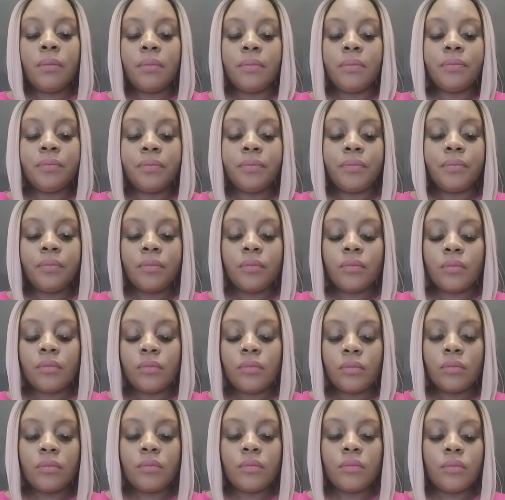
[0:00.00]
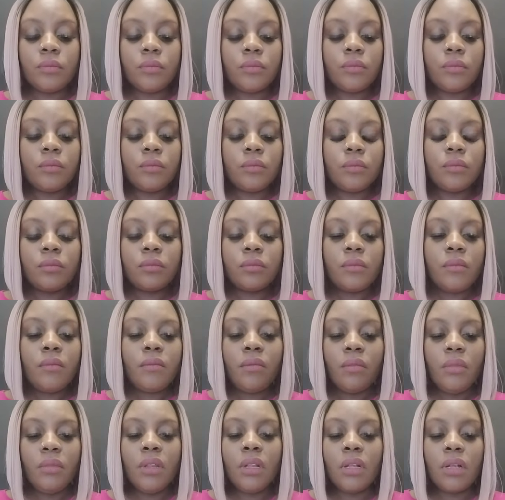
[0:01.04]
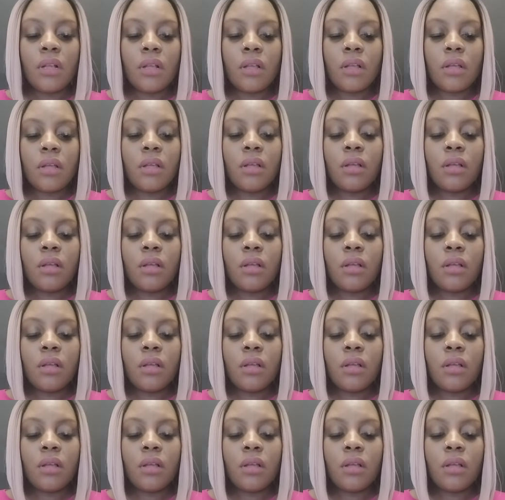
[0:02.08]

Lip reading: No one is speaking in this clip.